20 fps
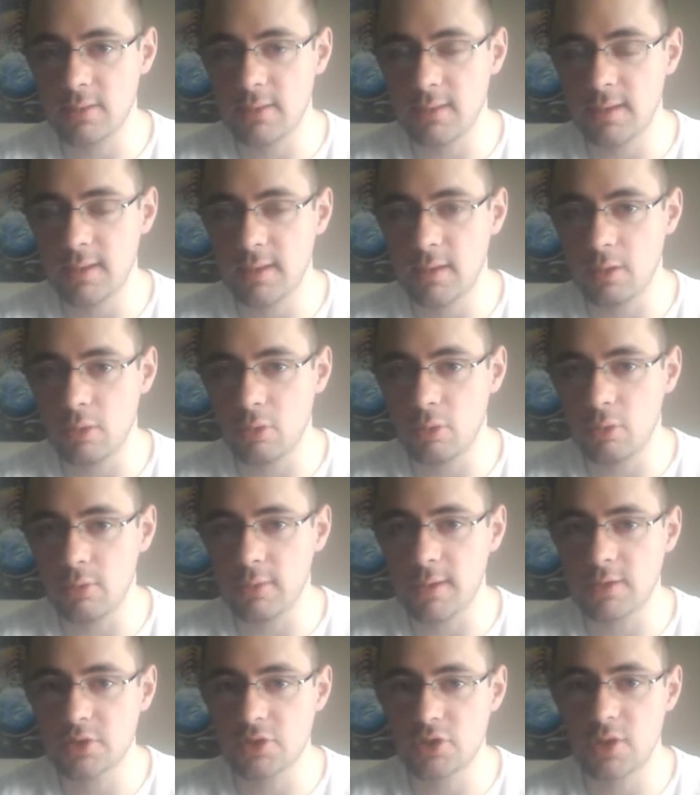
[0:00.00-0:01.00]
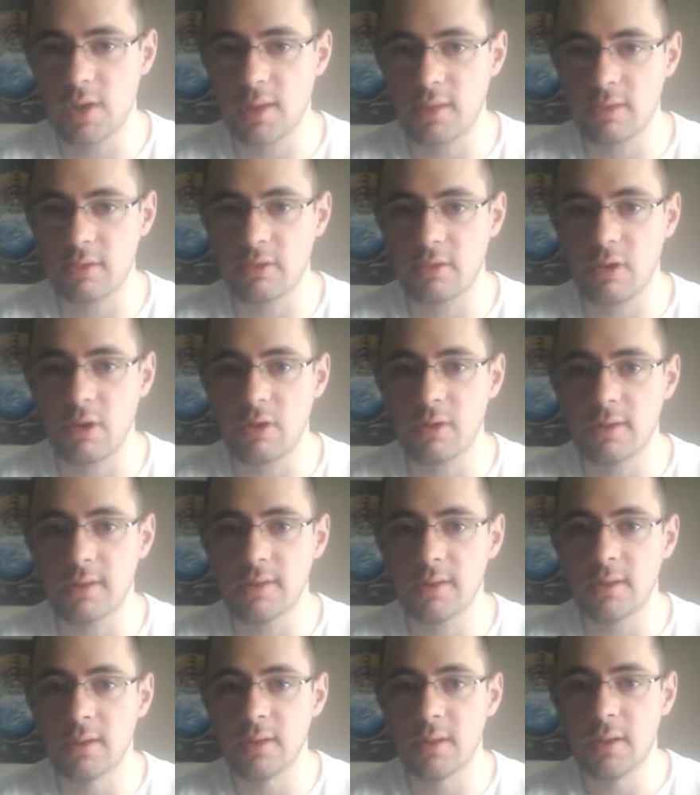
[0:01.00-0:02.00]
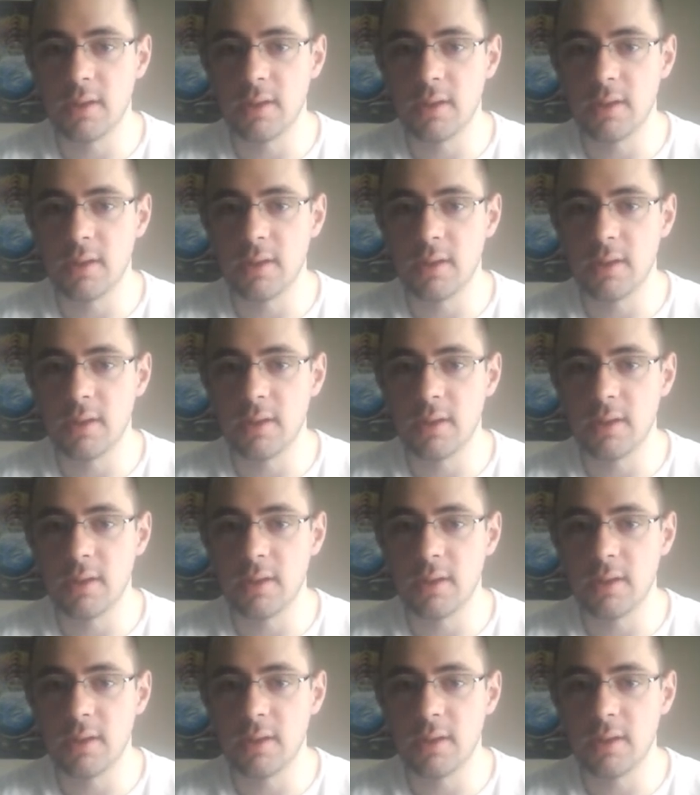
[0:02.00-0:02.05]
the whole Yes chant started,